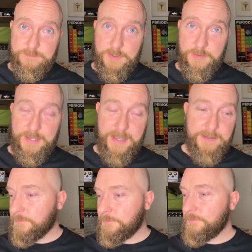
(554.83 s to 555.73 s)

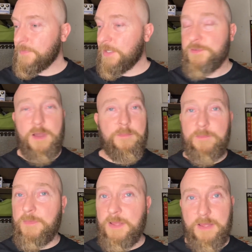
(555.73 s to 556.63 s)
Okay, so
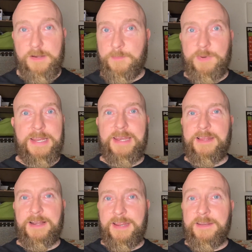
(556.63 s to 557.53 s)
I'm a completely
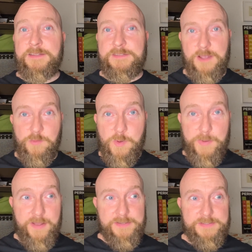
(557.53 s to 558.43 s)
clean and sober
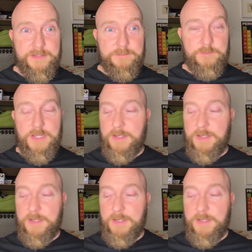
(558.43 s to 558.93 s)
person.